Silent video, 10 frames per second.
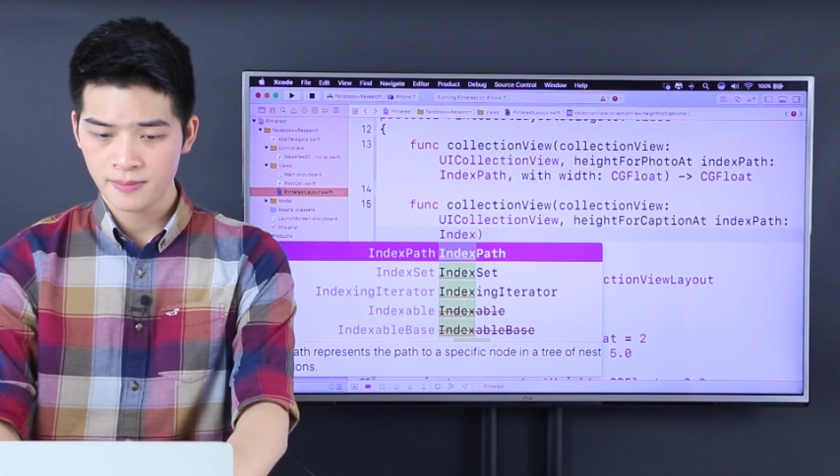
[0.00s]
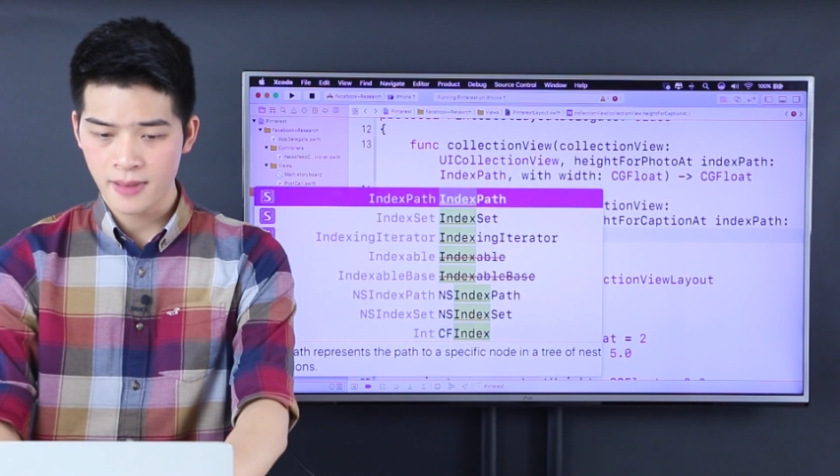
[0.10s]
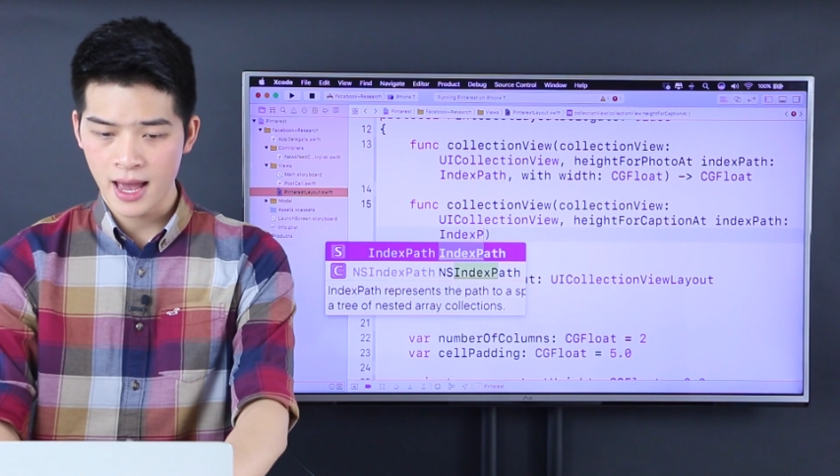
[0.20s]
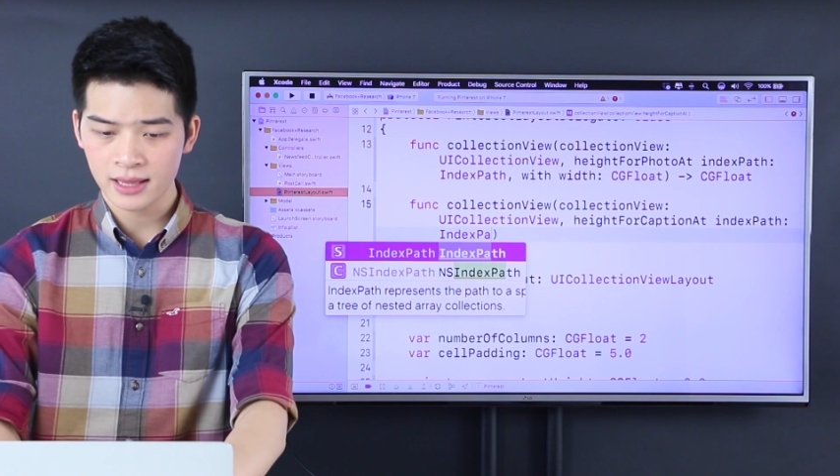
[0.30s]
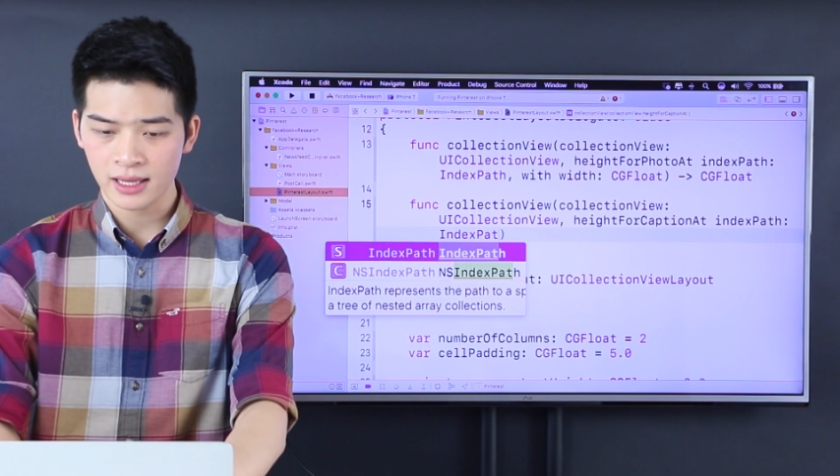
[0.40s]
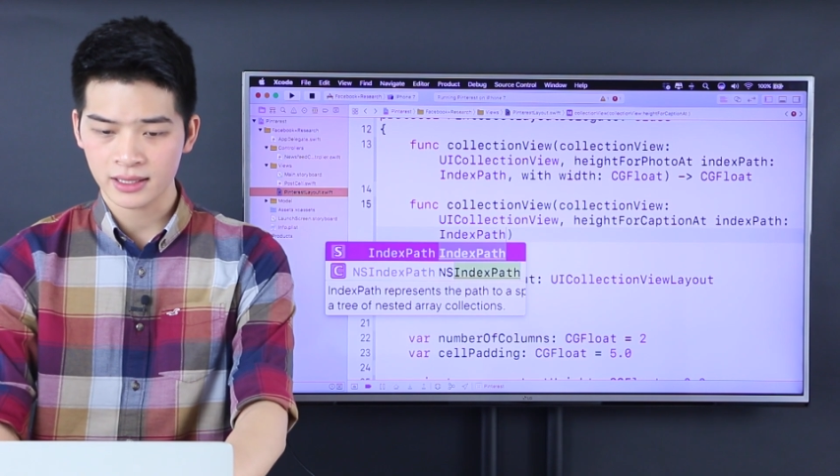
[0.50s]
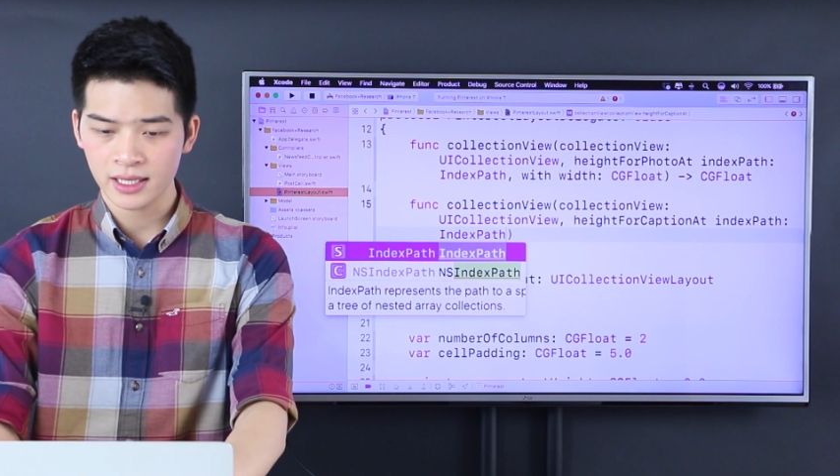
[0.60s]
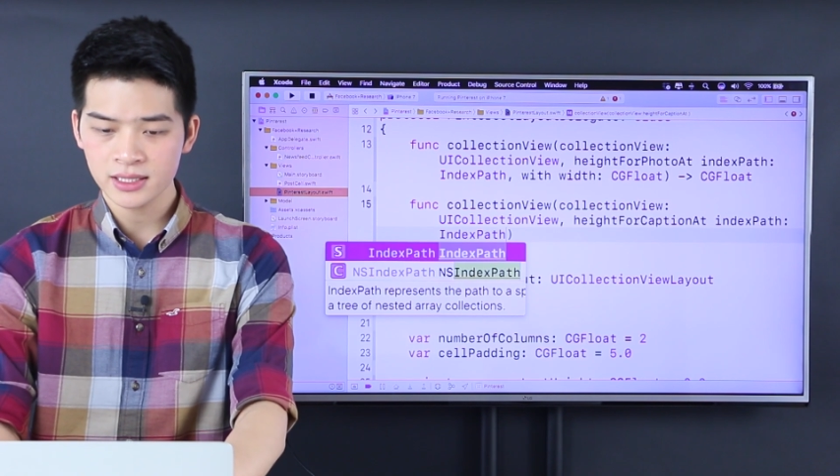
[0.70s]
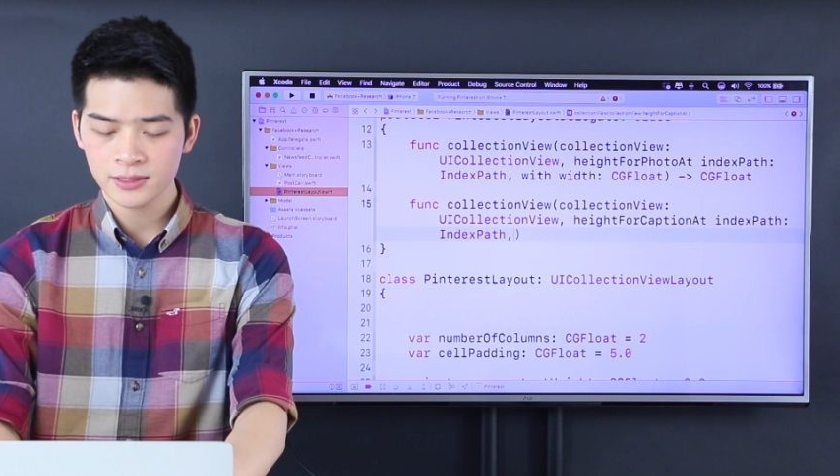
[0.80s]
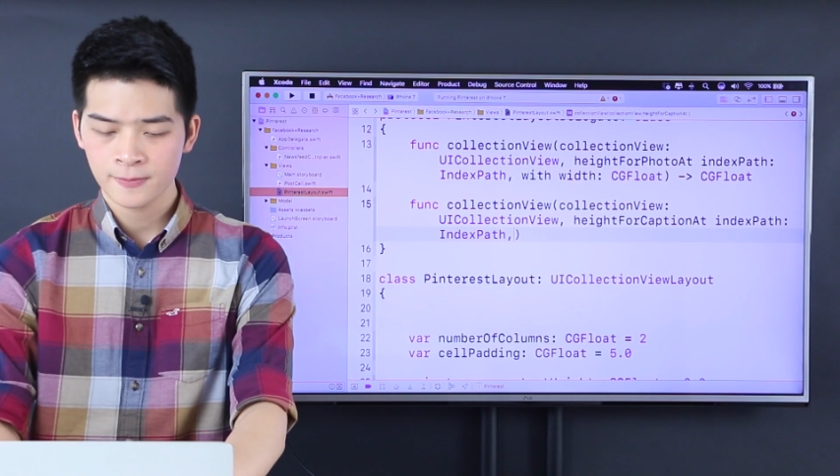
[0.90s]
path like
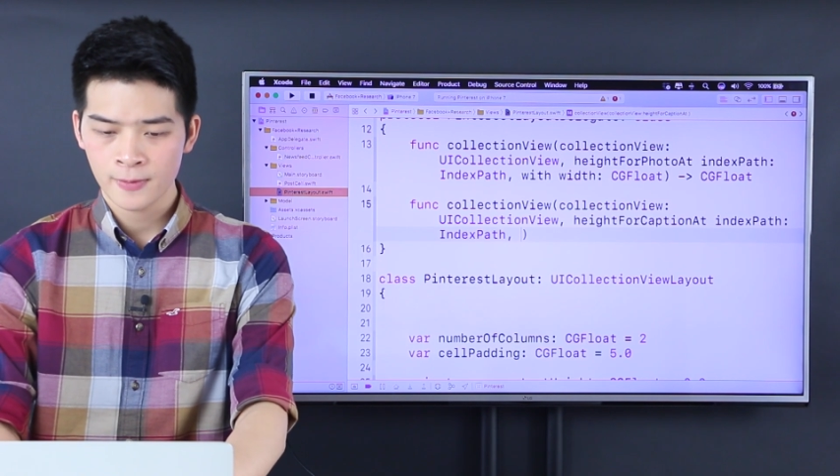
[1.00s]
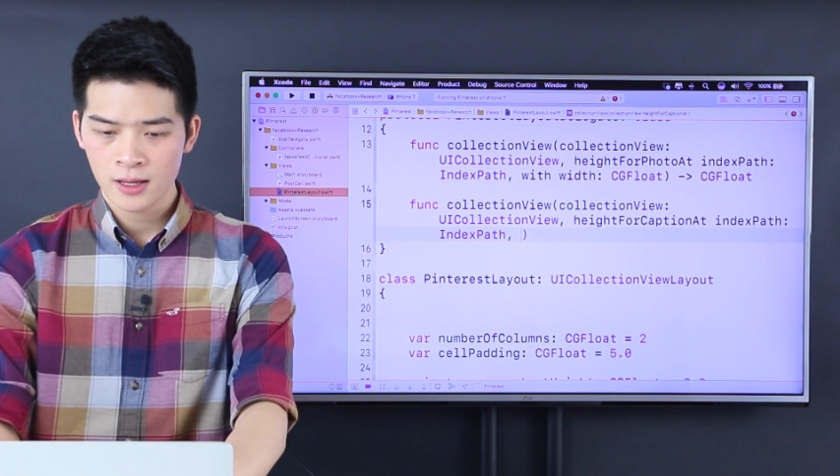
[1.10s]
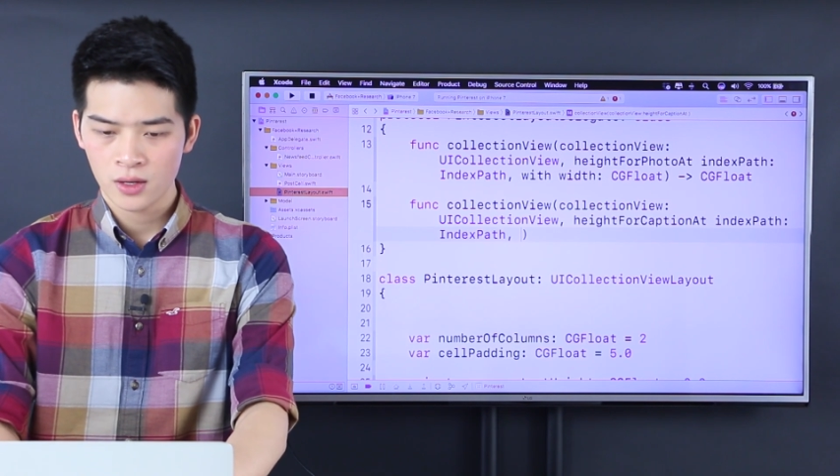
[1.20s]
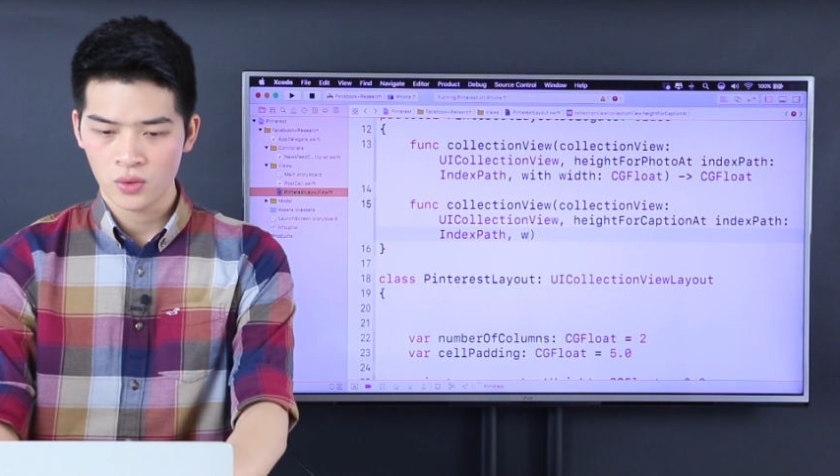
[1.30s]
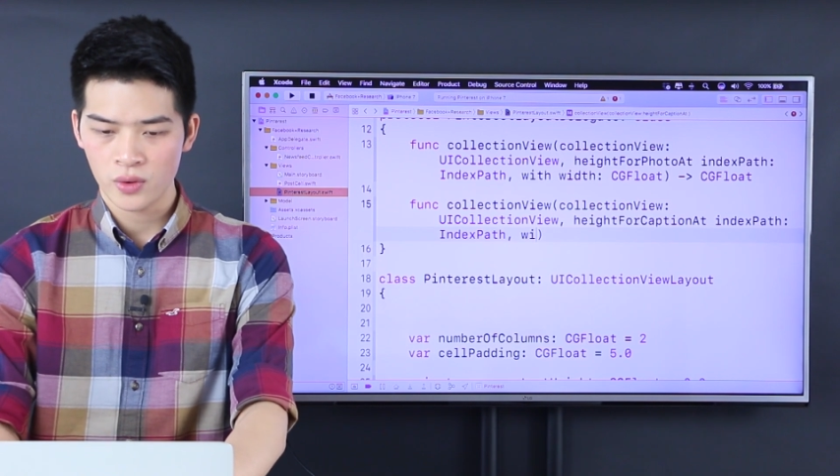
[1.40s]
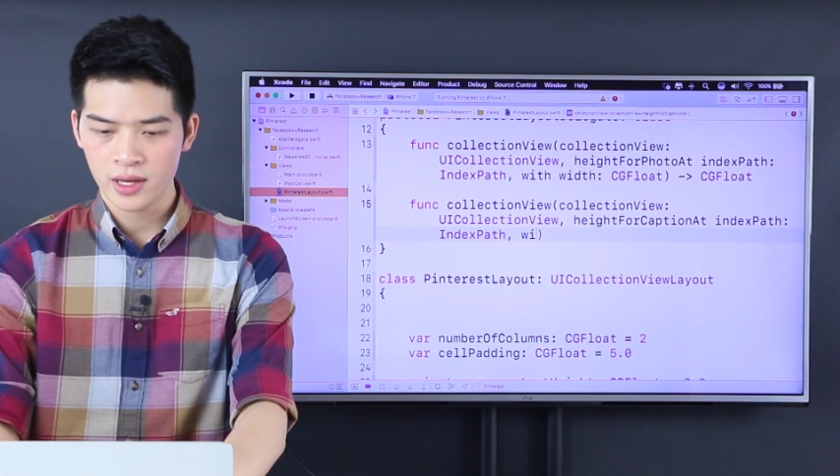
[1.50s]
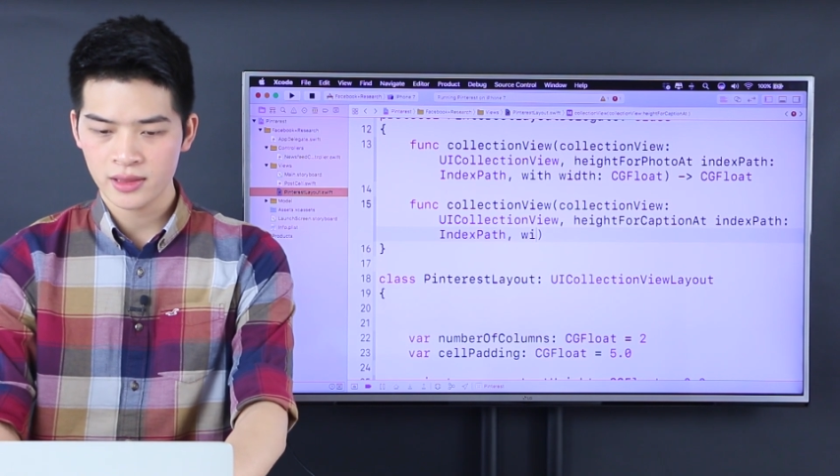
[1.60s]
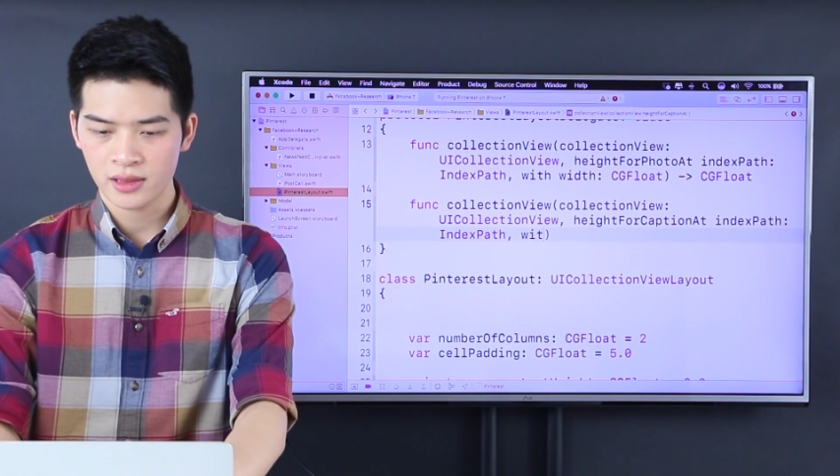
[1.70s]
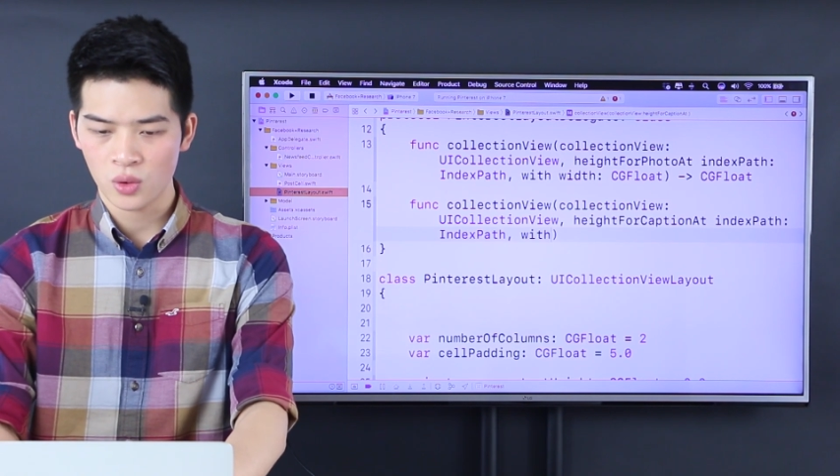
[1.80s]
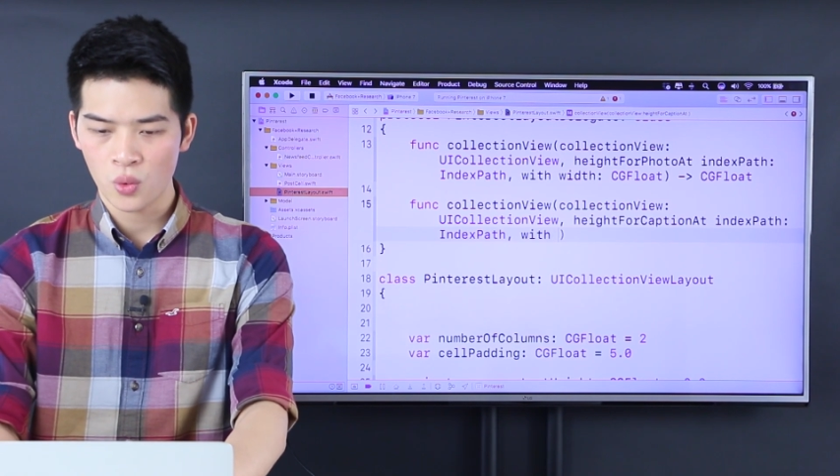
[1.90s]
this,
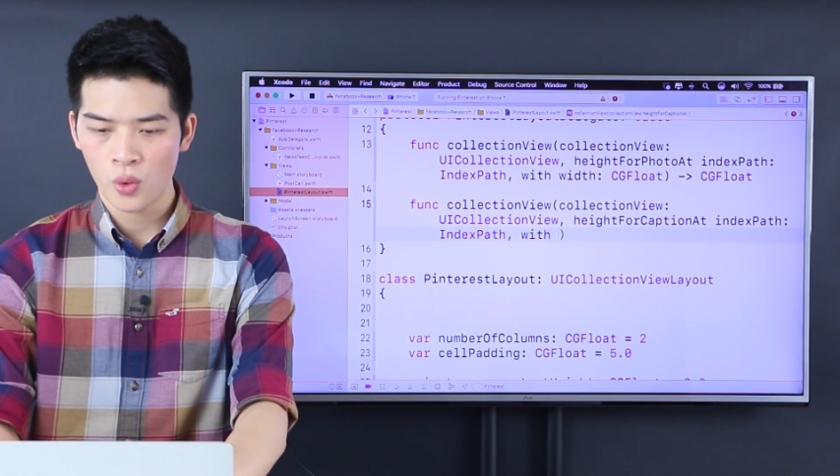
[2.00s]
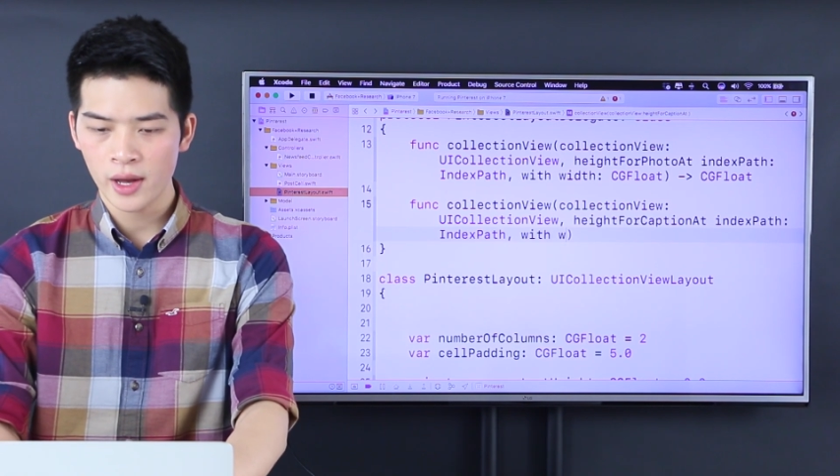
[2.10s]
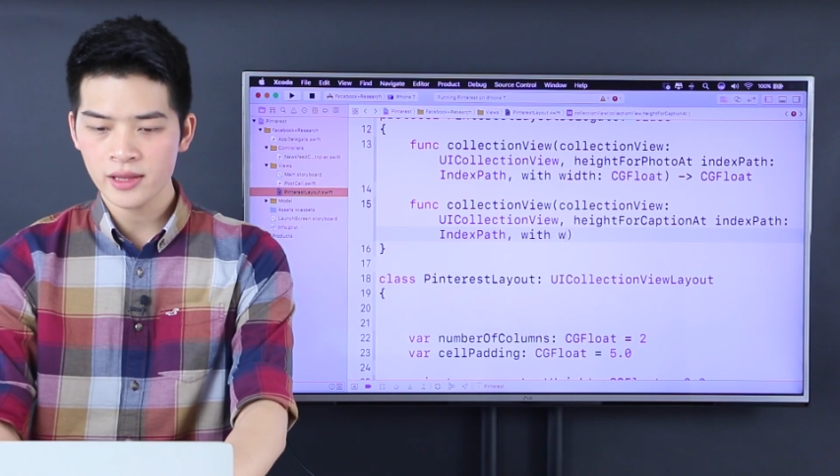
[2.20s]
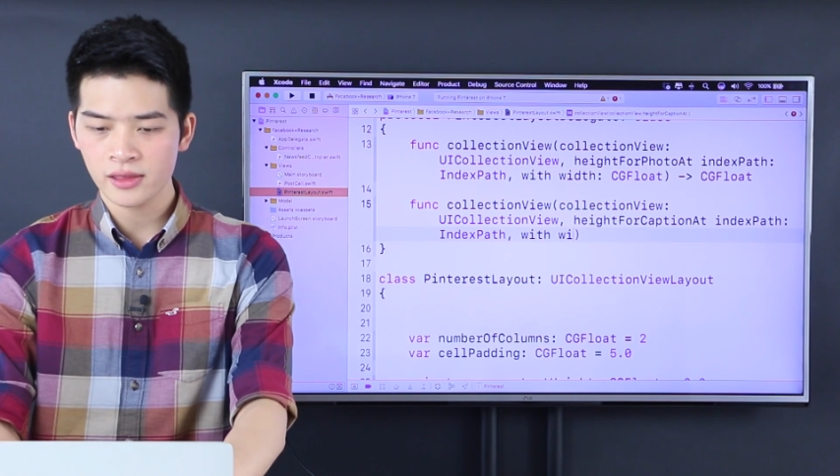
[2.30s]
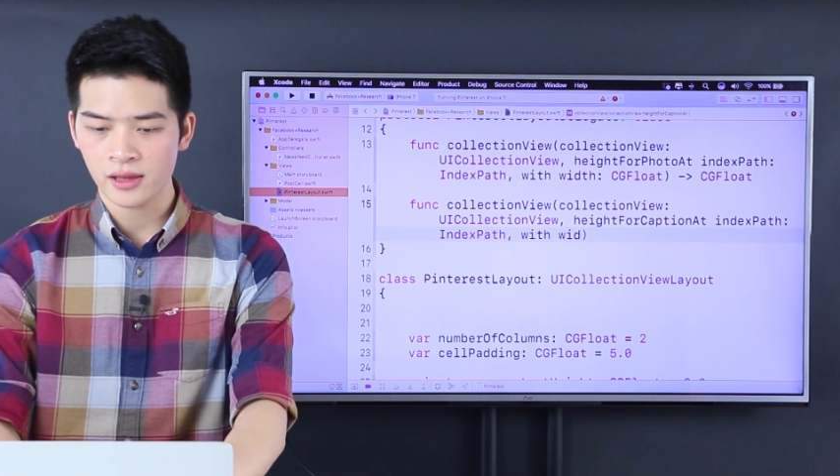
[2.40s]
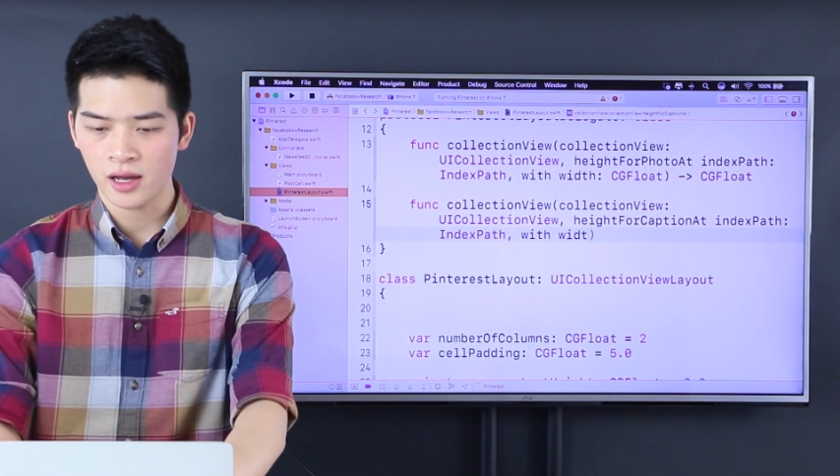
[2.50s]
with the width